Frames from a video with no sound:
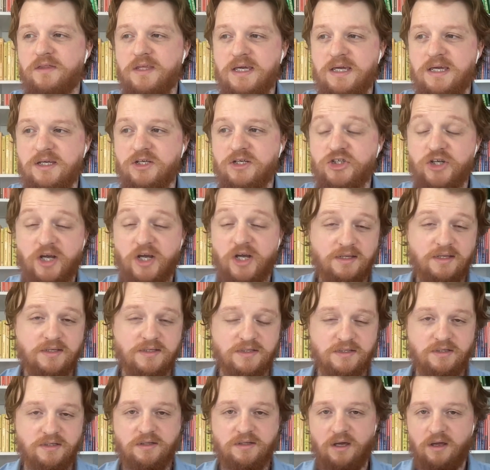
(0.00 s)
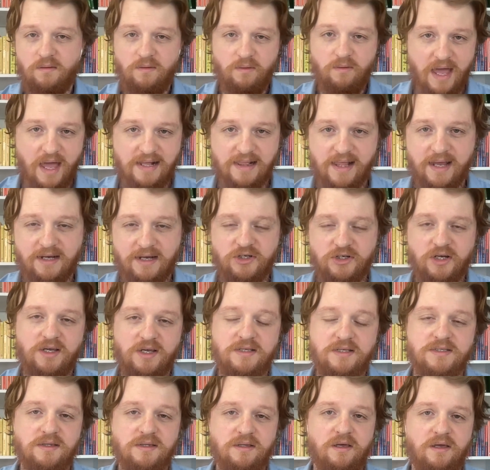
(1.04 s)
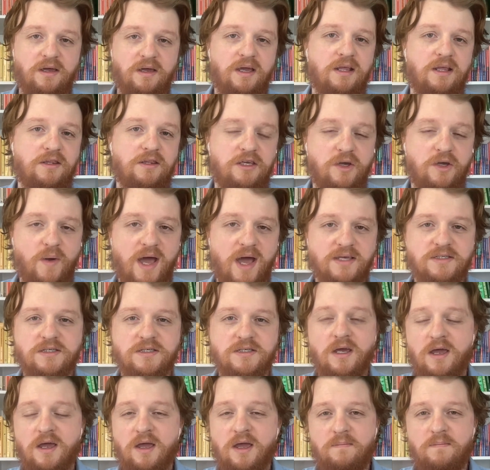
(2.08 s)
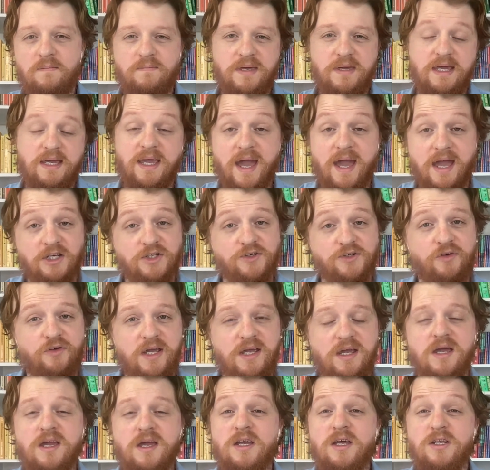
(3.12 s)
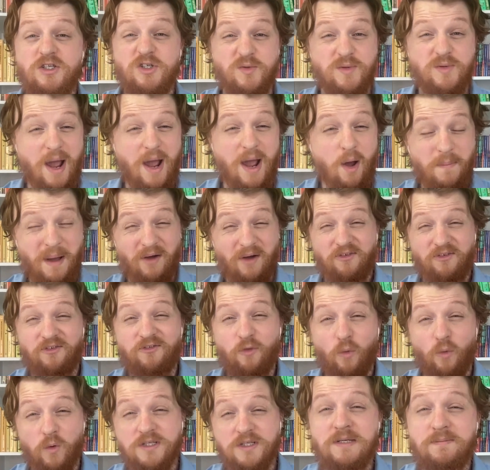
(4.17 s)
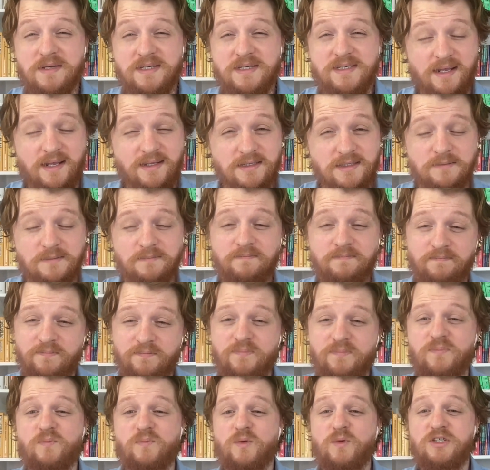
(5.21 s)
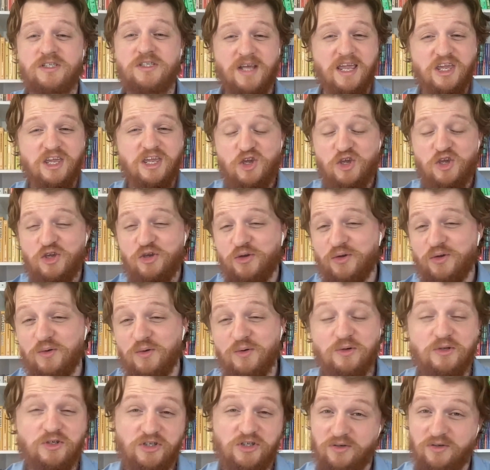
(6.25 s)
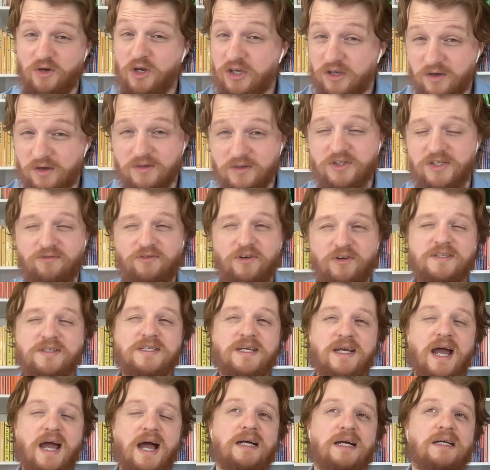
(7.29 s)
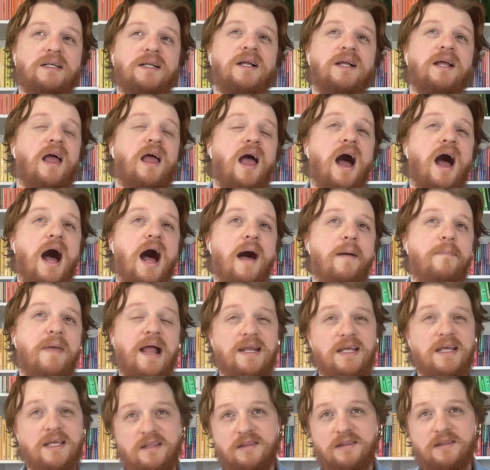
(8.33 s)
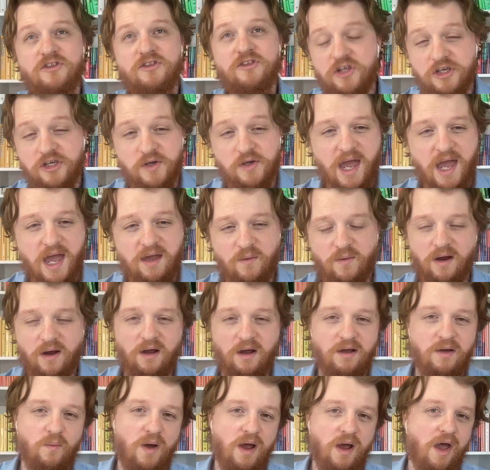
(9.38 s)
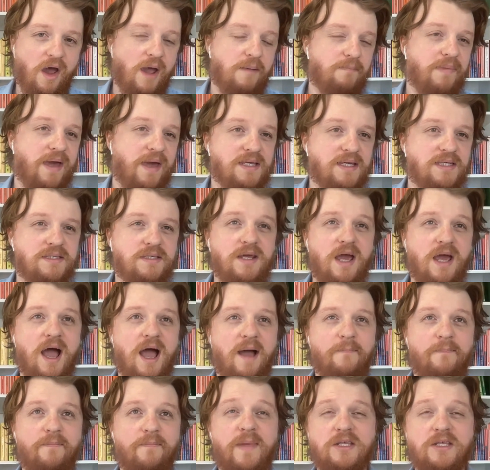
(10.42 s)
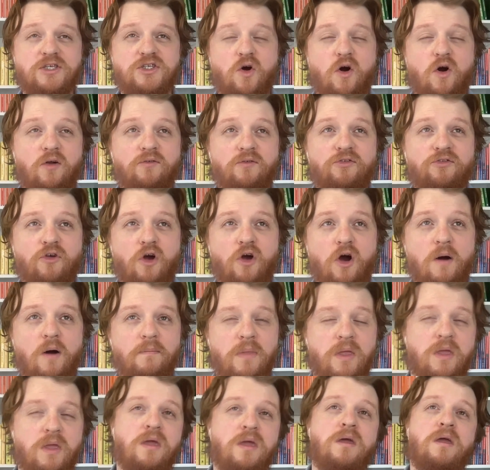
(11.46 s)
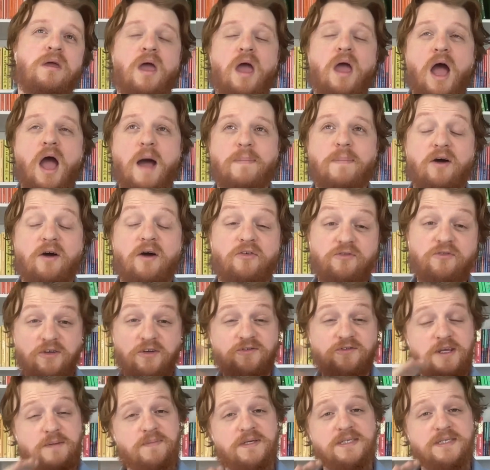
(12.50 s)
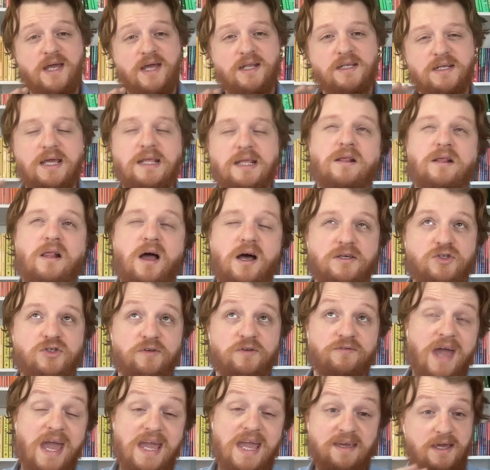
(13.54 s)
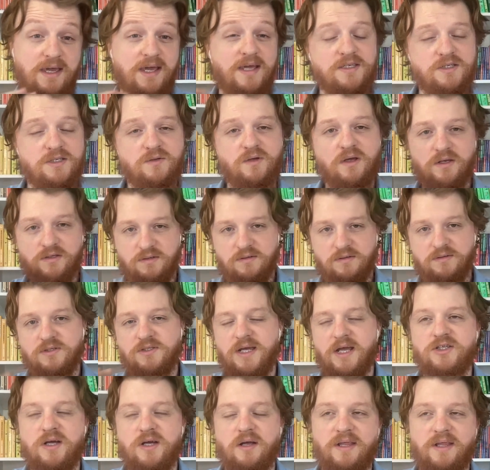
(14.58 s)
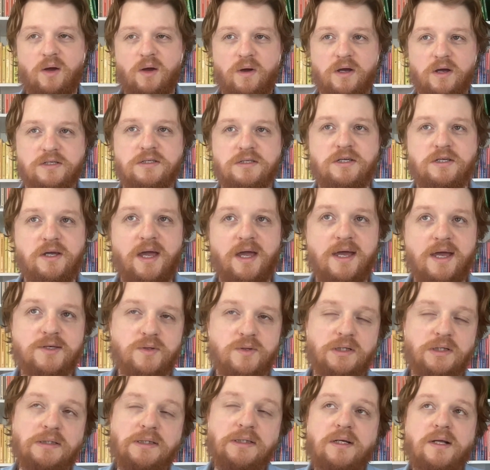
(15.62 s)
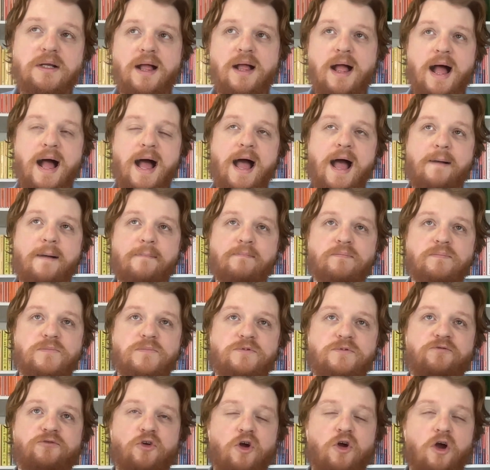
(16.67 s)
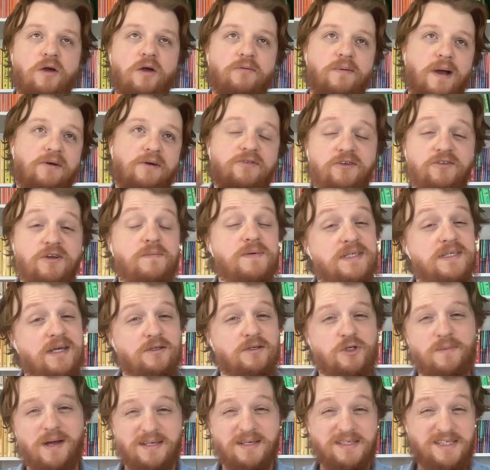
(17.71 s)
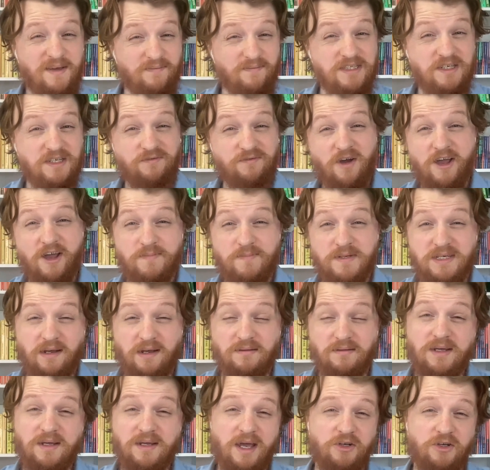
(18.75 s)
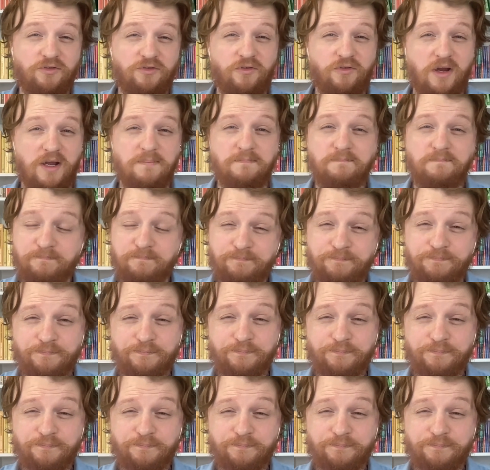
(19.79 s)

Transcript: the chickens, the egg-laying chickens in the US being cage-free to now about 40%, which is a huge difference. Yeah. And in the UK, where I'm based, it's gone from about 50% in the last sort of 8 years, because THL now works in the UK as well, from about 50% to about 75% cage free.